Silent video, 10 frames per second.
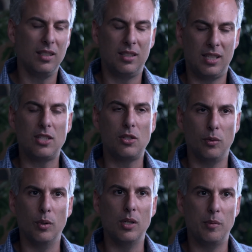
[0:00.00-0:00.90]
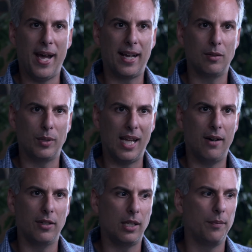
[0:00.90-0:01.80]
gets you rooted back in
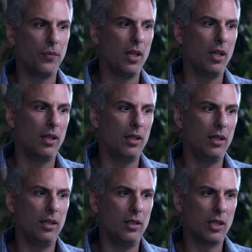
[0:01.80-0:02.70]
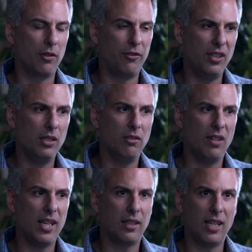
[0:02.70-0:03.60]
reality. You're going to feel
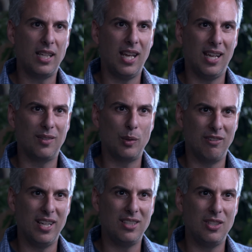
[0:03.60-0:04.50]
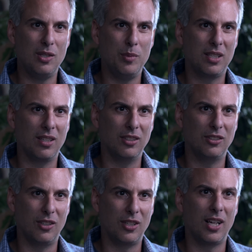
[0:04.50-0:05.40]
like they can't relate to you because
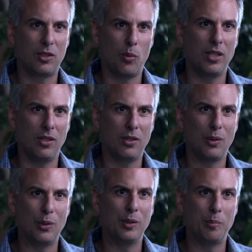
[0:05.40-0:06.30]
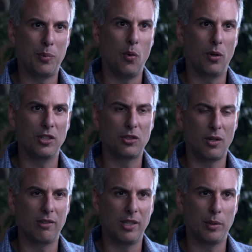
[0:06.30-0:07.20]
they're not 20 years old and poor and
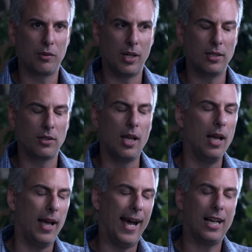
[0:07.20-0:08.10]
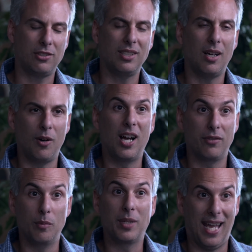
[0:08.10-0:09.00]
struggling with grades. Actually, a lot of
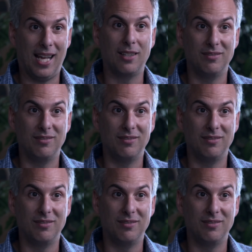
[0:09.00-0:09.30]
them can.